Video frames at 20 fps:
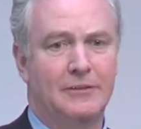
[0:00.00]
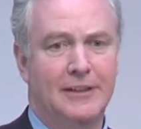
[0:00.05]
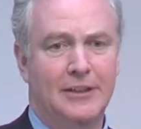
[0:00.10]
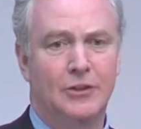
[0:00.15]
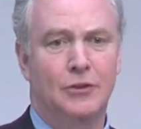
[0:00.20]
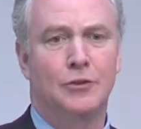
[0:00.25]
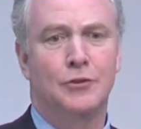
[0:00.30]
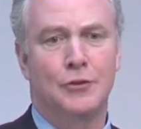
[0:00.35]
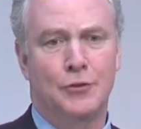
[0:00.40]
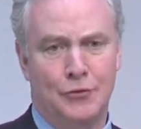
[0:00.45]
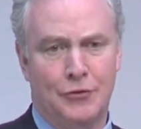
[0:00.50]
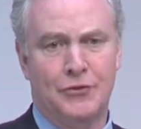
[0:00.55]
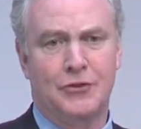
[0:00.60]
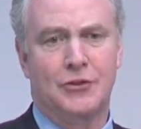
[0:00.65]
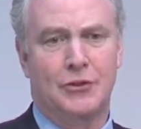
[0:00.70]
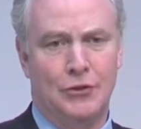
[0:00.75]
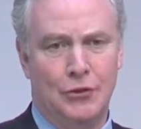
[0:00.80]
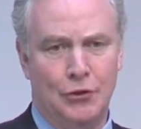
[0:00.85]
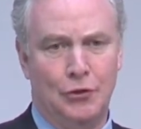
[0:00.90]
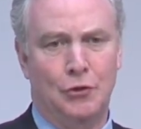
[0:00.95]

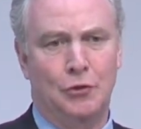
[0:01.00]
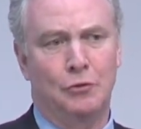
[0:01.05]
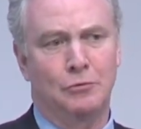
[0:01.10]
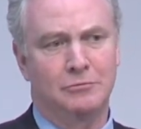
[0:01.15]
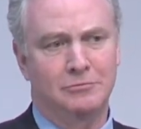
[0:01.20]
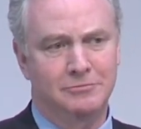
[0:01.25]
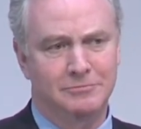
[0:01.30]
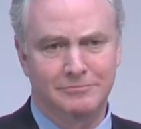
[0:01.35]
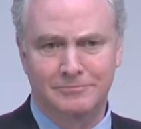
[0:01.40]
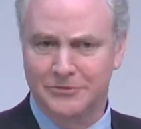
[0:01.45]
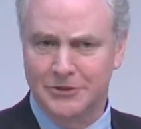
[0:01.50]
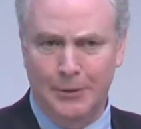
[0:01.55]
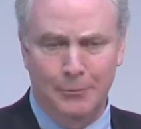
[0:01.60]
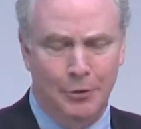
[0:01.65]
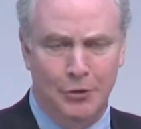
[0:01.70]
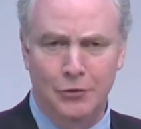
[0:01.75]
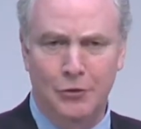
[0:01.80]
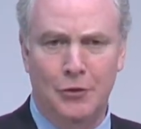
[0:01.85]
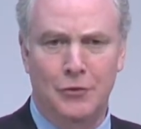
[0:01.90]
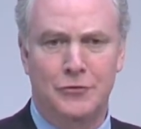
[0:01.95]
introduce to you
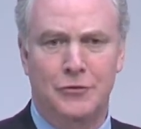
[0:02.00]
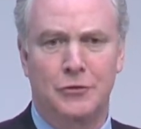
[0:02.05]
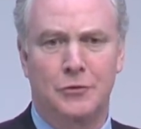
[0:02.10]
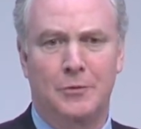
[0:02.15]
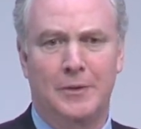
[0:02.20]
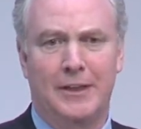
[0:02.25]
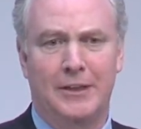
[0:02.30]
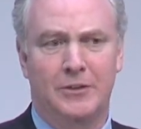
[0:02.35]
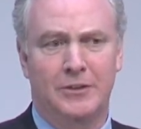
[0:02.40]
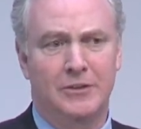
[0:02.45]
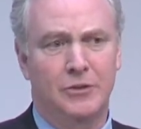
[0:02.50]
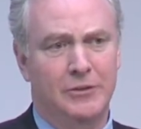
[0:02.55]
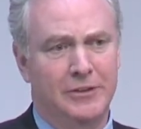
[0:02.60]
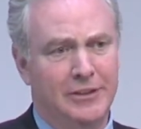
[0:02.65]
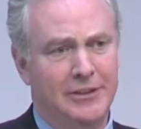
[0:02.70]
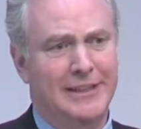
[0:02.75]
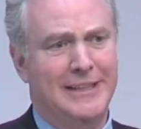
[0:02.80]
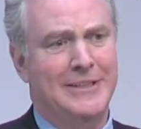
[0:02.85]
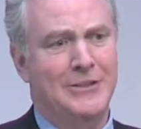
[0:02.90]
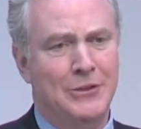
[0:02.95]
someone who
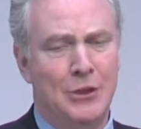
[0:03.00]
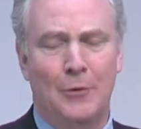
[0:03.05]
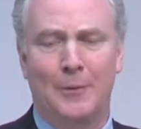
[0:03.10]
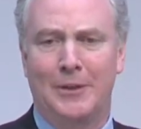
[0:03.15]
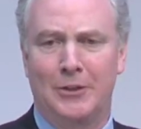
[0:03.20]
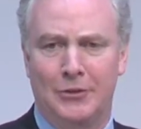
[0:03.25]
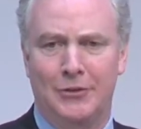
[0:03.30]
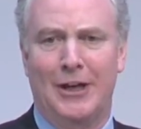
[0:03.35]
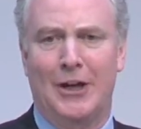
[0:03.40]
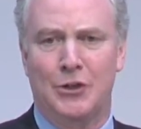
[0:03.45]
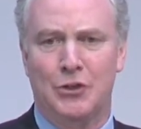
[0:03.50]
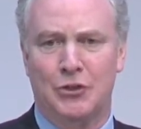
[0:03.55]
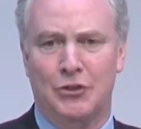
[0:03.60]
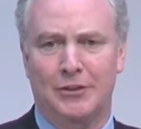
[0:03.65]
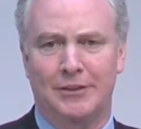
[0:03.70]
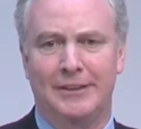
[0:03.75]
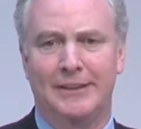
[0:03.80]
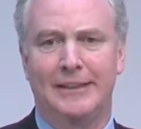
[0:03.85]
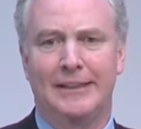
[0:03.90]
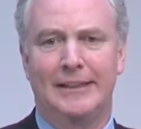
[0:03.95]
needs no
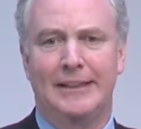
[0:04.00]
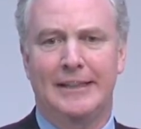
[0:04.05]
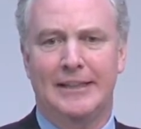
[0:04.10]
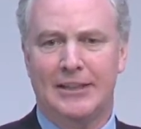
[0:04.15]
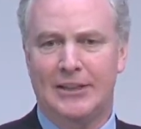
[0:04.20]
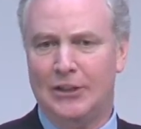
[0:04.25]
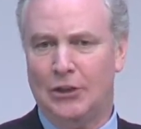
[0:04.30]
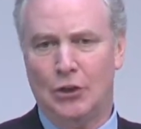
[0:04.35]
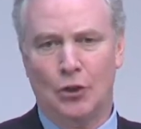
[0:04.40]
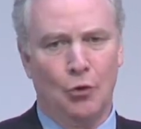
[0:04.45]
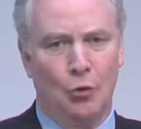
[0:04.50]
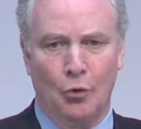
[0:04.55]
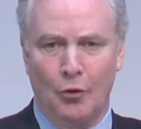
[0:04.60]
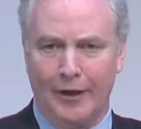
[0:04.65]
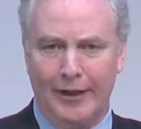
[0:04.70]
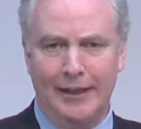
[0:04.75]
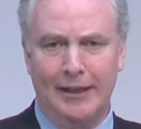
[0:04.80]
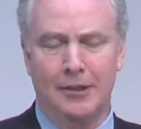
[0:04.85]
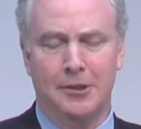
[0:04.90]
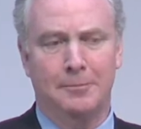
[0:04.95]
introduction here
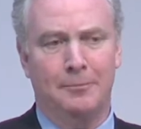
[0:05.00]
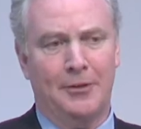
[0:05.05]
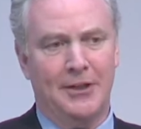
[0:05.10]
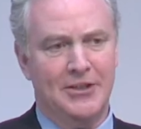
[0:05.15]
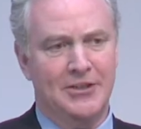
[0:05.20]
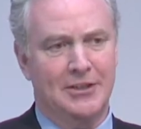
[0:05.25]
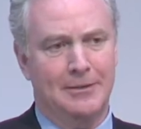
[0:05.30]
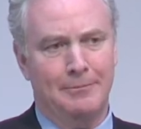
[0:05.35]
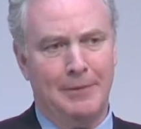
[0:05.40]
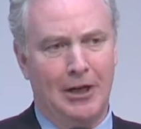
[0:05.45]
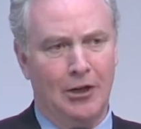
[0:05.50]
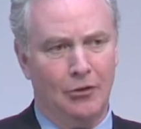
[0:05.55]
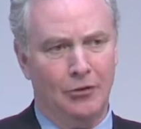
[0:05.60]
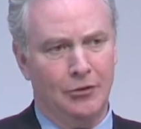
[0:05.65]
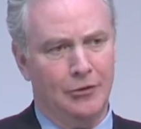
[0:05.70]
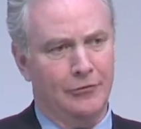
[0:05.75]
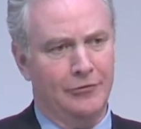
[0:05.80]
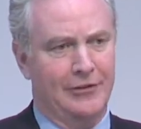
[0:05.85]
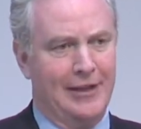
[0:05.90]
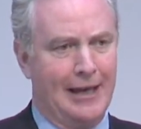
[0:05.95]
or any other place in
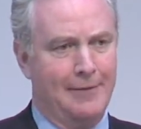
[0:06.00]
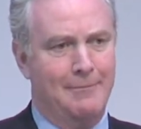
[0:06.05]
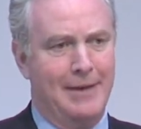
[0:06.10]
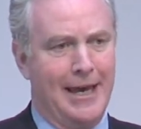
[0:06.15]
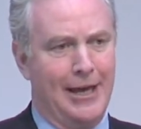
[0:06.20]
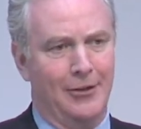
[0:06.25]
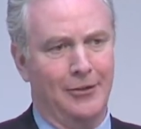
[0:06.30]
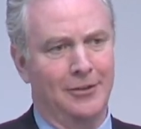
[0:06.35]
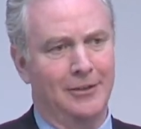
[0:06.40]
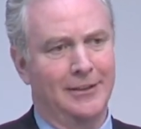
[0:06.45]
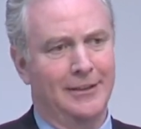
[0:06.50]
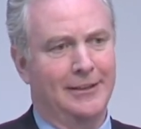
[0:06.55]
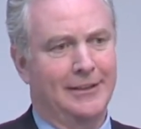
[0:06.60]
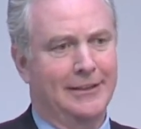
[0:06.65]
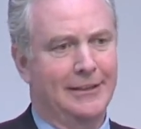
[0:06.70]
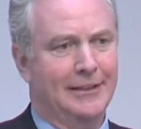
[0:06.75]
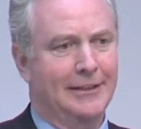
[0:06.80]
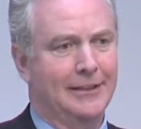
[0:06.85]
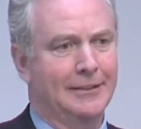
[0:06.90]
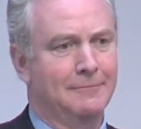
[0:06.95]
Maryland, or for that matter,
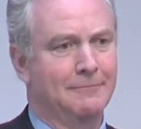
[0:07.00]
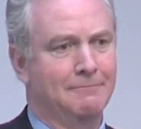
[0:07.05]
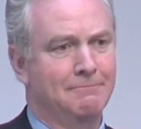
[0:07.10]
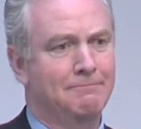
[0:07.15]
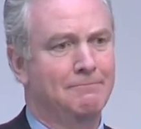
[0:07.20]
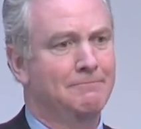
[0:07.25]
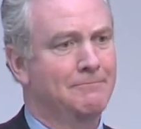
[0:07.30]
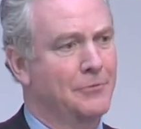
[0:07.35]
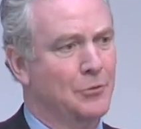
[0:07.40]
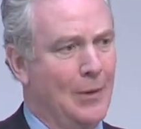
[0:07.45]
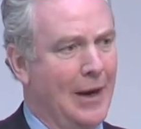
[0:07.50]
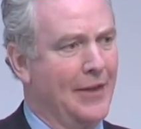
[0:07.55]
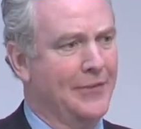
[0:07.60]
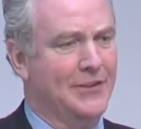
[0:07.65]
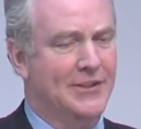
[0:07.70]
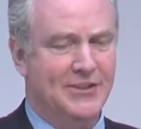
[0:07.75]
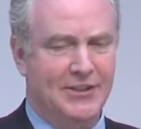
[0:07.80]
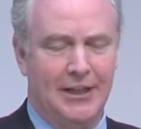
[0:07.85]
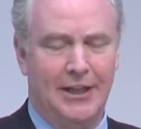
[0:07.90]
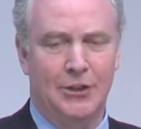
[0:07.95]

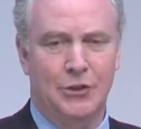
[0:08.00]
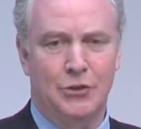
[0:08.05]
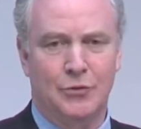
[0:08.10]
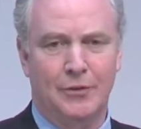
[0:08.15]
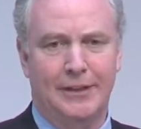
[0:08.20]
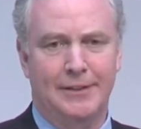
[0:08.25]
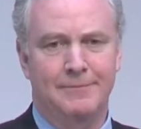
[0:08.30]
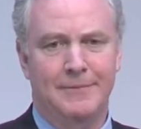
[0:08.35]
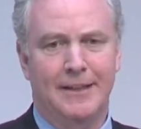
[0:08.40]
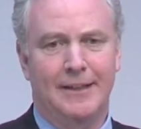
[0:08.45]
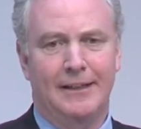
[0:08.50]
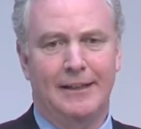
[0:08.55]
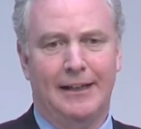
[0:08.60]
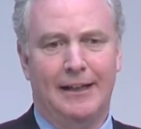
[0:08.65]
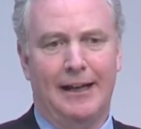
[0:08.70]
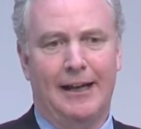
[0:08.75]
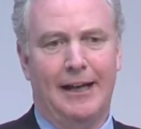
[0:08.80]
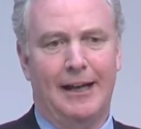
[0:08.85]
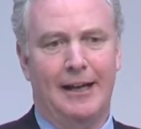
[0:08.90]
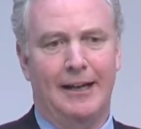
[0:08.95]
throughout this country.
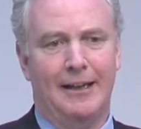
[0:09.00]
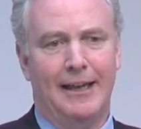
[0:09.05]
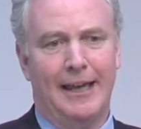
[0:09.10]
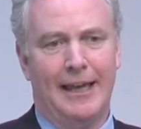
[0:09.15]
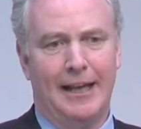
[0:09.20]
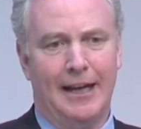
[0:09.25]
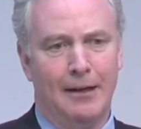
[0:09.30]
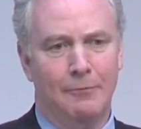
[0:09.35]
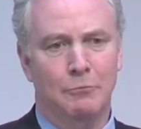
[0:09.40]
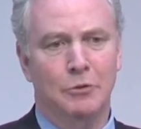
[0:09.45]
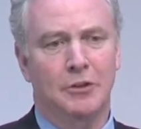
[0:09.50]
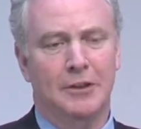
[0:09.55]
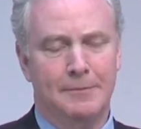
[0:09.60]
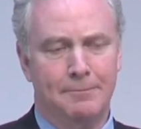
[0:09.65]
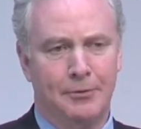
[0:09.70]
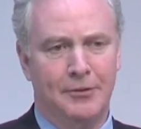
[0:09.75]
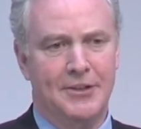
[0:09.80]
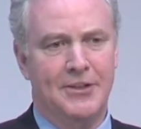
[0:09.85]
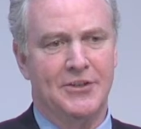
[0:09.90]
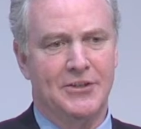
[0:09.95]
And I'm really
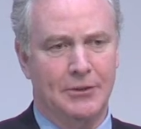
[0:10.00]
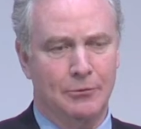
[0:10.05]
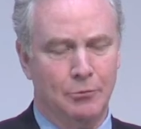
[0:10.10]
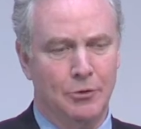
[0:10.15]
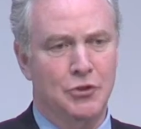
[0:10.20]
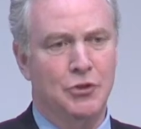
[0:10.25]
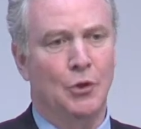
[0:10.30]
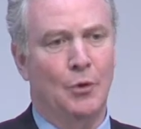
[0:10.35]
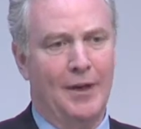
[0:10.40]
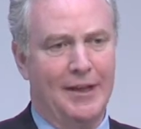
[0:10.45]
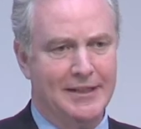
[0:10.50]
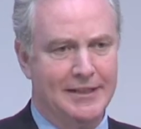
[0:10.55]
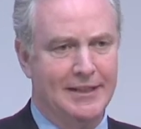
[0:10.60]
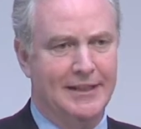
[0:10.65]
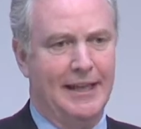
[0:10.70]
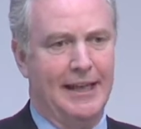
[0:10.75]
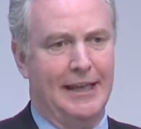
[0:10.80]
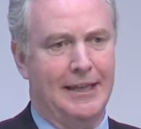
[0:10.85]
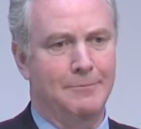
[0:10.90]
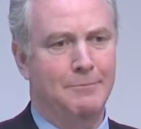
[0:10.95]
pleased that we're joined
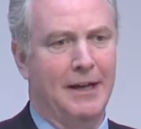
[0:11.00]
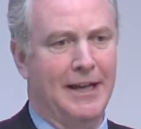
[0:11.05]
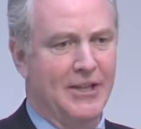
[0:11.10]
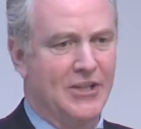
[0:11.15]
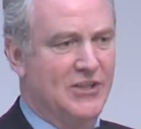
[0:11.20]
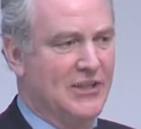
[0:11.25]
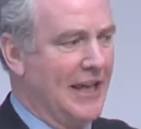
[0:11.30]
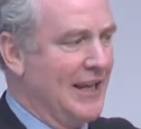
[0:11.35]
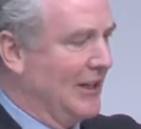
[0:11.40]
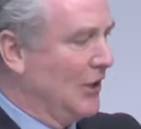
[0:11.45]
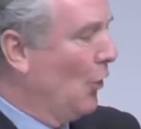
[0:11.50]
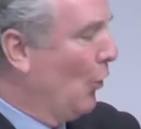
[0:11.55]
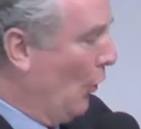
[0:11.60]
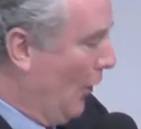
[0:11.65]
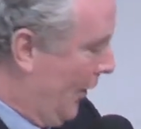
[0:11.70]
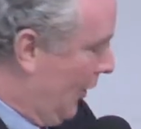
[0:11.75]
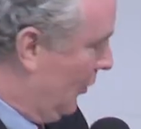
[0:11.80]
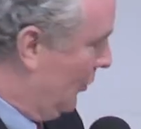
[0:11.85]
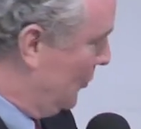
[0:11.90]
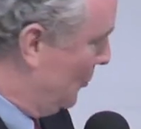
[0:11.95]
today by Steny
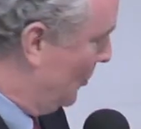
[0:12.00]
Hoyer,